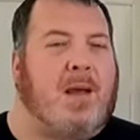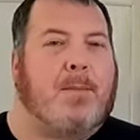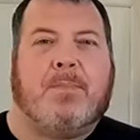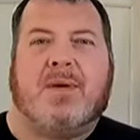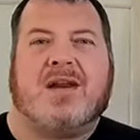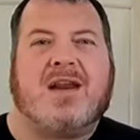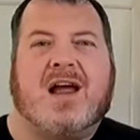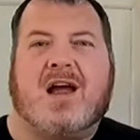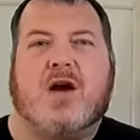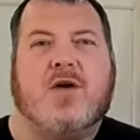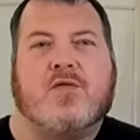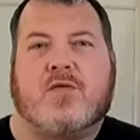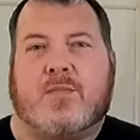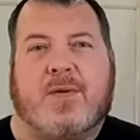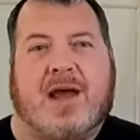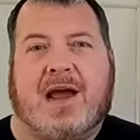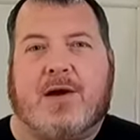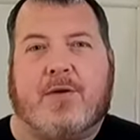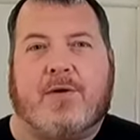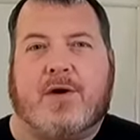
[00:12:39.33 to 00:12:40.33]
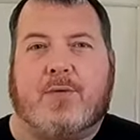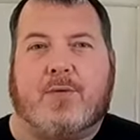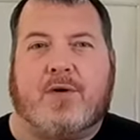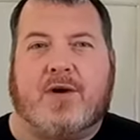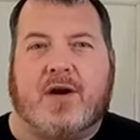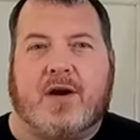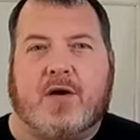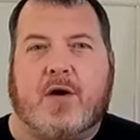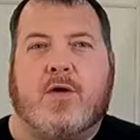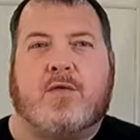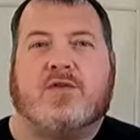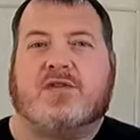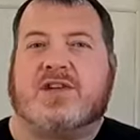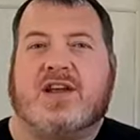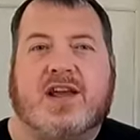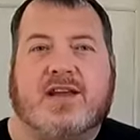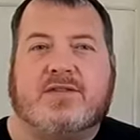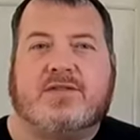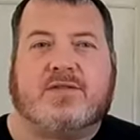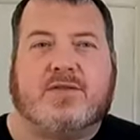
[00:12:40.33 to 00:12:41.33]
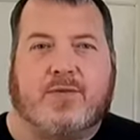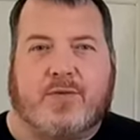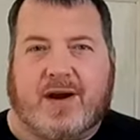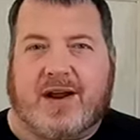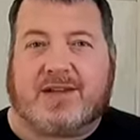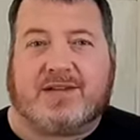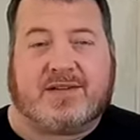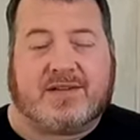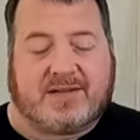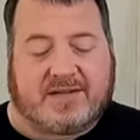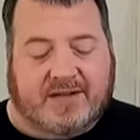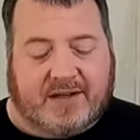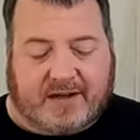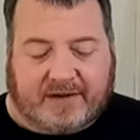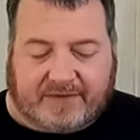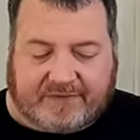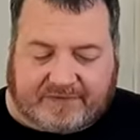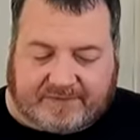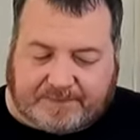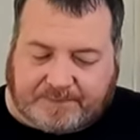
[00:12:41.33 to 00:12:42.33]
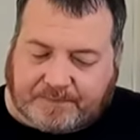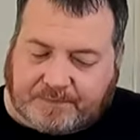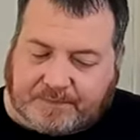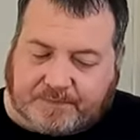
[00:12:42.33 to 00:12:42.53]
but not overpowering where it overtakes the rice itself.